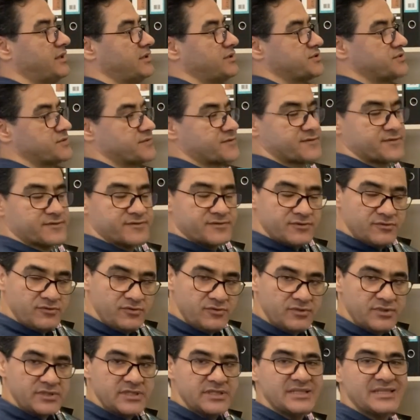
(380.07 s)
through
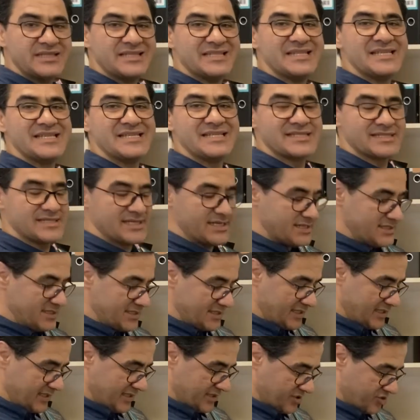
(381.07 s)
the
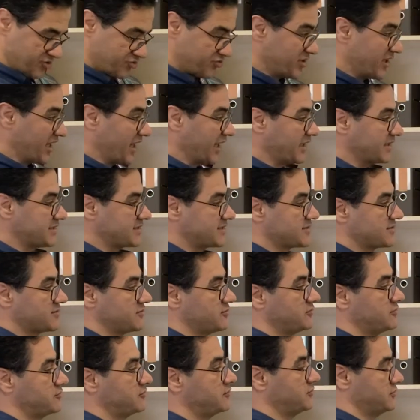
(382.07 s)
descending tract.
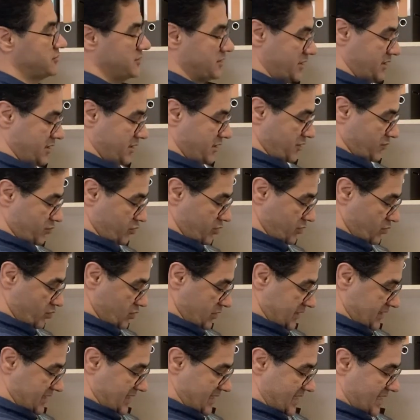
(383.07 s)
So we will
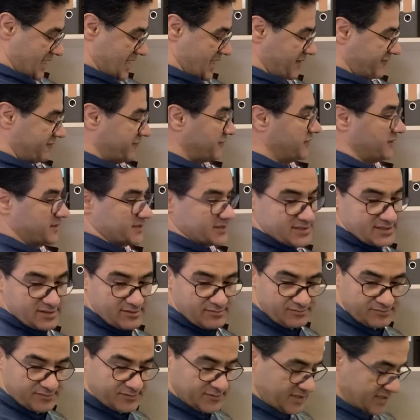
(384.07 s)
have
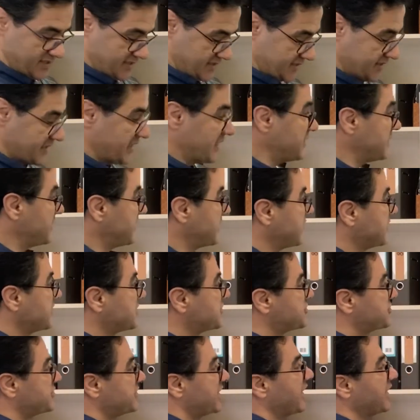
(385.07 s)
some descending
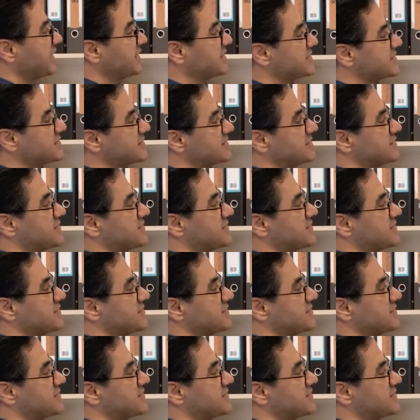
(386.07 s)
tracts.